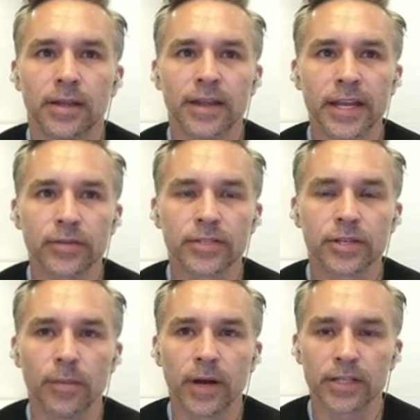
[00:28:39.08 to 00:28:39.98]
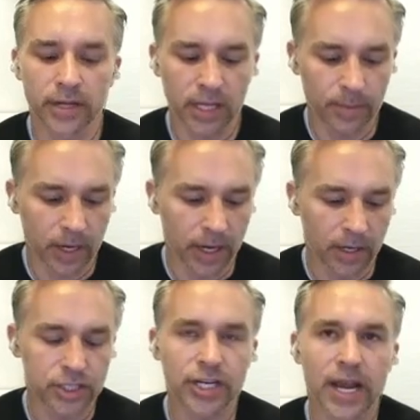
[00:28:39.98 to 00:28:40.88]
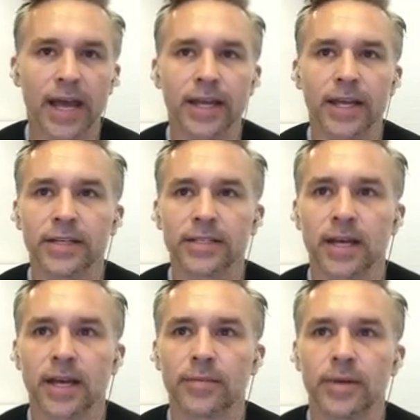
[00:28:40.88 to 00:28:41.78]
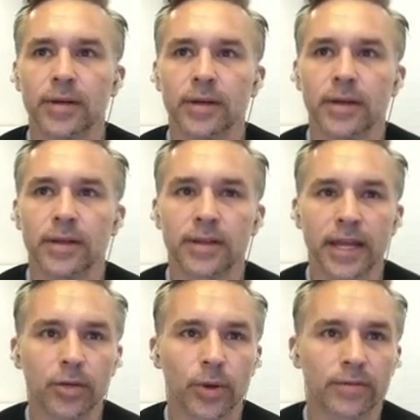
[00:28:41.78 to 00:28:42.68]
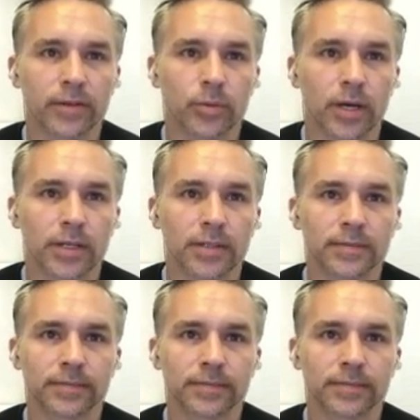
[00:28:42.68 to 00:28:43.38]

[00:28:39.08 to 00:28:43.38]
Thank you so much. I'll keep an eye on chat and uh, Thank you, everyone.